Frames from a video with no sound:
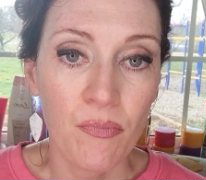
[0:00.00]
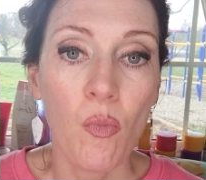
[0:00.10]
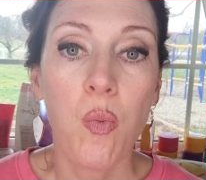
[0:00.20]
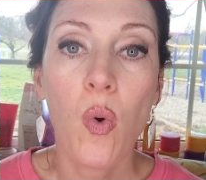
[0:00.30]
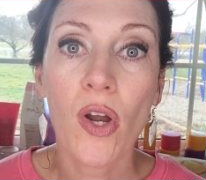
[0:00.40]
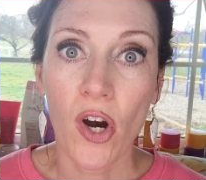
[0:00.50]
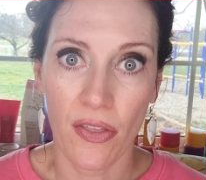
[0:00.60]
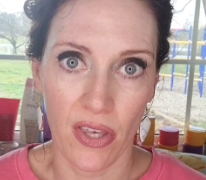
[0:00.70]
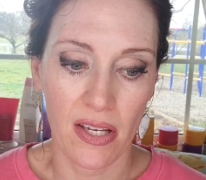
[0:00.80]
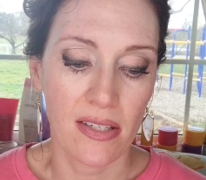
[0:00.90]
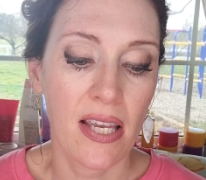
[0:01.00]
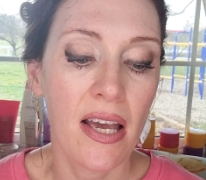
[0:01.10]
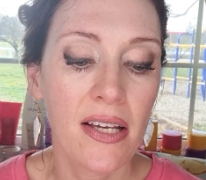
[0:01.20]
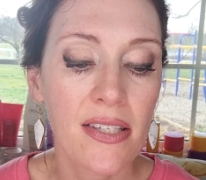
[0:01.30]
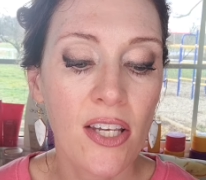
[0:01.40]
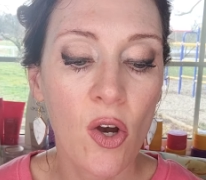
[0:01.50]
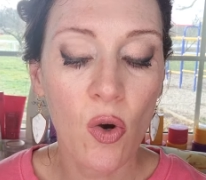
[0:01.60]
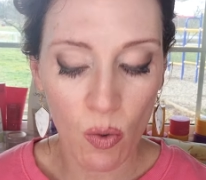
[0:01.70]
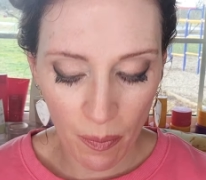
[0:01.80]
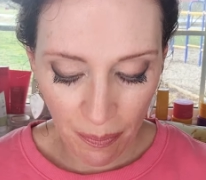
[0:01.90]
what are these?
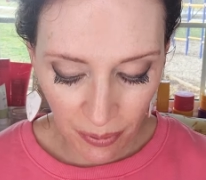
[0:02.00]
So